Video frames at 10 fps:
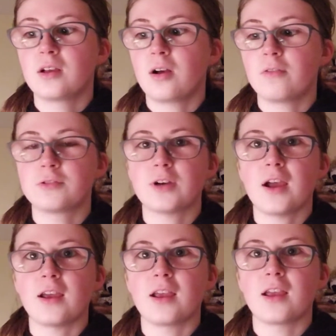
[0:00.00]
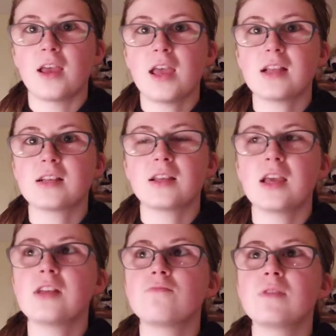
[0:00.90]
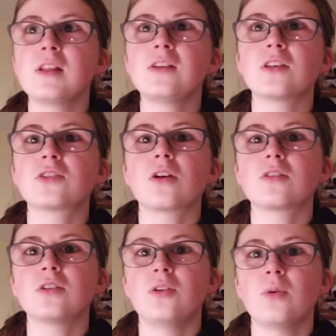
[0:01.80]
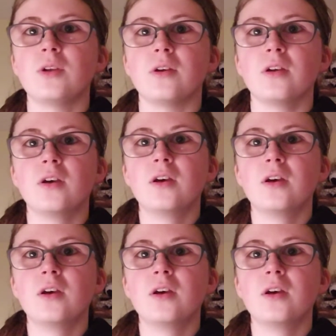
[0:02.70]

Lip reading: of trying, it really does start to annoy you.